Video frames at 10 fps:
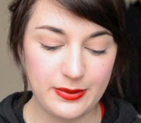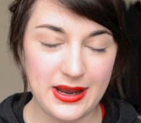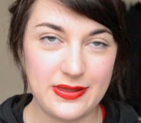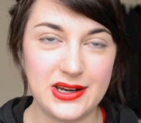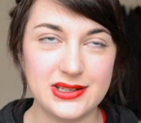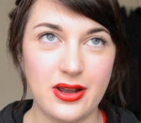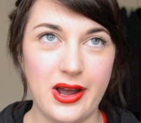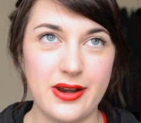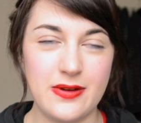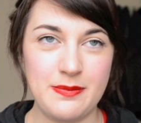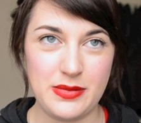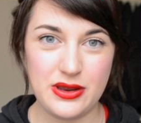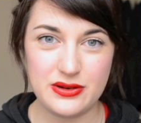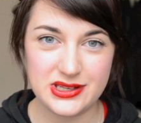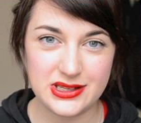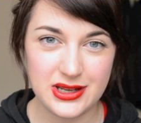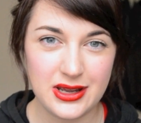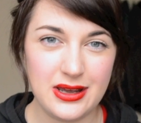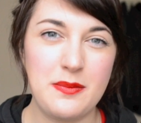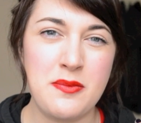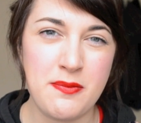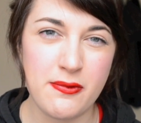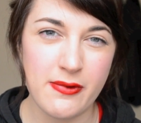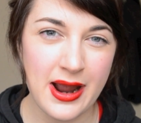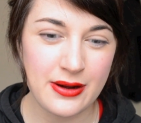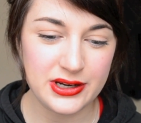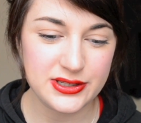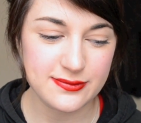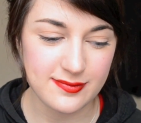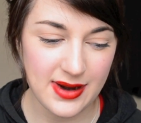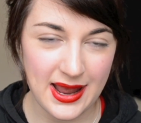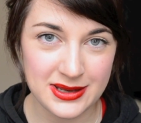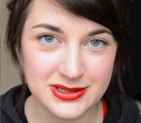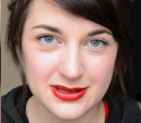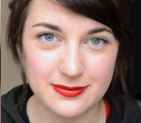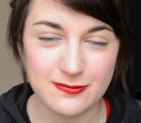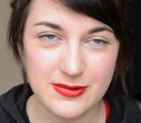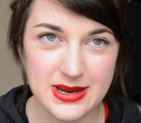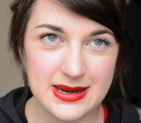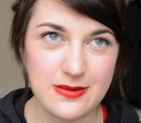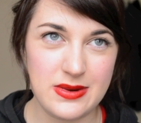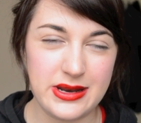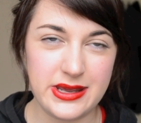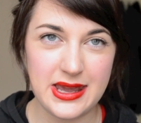way that it's kind of a muted brownish red, really, really